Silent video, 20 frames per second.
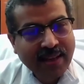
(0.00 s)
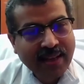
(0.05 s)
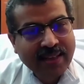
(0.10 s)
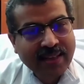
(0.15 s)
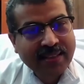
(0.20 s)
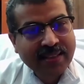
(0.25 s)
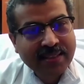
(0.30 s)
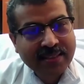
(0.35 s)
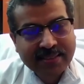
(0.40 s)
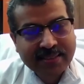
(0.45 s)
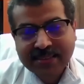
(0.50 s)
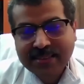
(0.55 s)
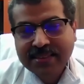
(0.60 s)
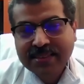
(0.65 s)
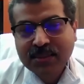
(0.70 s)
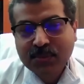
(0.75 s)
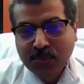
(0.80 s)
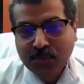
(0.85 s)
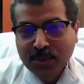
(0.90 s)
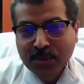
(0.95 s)
And this
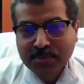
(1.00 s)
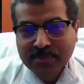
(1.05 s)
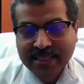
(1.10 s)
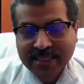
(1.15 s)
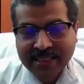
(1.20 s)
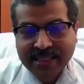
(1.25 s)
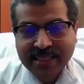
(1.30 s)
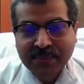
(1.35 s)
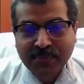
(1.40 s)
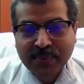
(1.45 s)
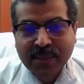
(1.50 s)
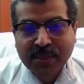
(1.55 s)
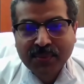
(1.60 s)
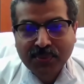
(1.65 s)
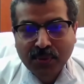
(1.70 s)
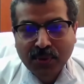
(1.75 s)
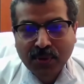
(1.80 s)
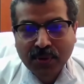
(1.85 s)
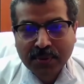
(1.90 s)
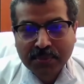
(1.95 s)
is one of the great
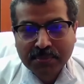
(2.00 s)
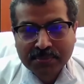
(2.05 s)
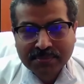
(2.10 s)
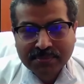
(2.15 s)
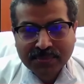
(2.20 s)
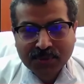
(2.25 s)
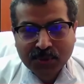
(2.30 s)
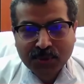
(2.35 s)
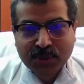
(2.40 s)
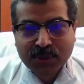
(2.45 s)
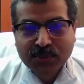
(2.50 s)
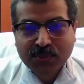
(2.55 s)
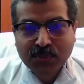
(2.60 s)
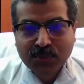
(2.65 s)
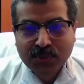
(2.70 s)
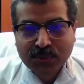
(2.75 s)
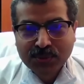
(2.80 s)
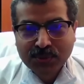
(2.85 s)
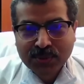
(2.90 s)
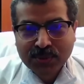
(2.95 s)
platforms to
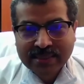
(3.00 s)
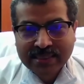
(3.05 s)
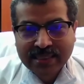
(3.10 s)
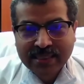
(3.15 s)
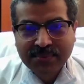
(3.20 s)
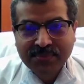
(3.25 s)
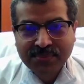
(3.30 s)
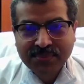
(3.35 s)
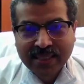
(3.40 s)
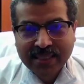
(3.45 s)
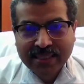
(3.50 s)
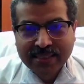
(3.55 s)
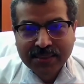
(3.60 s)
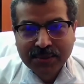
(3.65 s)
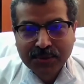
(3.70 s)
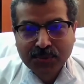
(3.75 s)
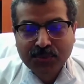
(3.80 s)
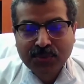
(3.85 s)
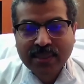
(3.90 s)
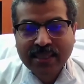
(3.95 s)
expose yourself
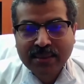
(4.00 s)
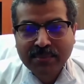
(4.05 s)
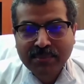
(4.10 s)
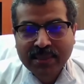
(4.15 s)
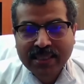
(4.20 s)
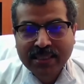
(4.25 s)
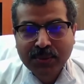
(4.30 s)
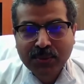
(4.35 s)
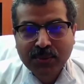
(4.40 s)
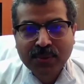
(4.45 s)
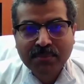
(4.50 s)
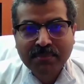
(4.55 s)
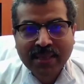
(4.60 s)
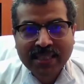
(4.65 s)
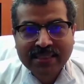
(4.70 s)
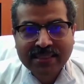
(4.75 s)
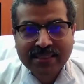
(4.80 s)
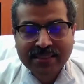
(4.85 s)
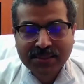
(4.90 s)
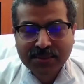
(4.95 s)
and to convey your
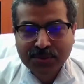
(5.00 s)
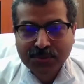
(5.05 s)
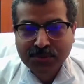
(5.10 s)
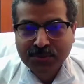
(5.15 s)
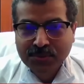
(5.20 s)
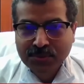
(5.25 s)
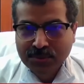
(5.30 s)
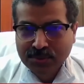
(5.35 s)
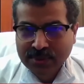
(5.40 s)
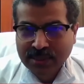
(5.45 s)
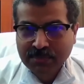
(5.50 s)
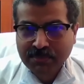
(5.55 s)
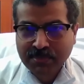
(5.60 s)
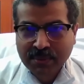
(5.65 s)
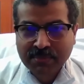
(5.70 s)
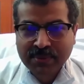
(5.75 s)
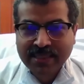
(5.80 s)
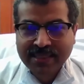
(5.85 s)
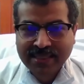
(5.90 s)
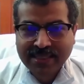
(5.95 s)
message to the
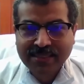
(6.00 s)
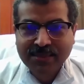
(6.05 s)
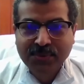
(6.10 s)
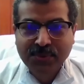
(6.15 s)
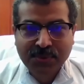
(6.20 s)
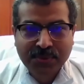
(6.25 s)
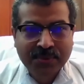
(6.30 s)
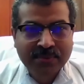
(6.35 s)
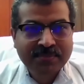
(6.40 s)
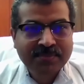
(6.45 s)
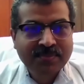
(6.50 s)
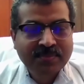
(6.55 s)
public also.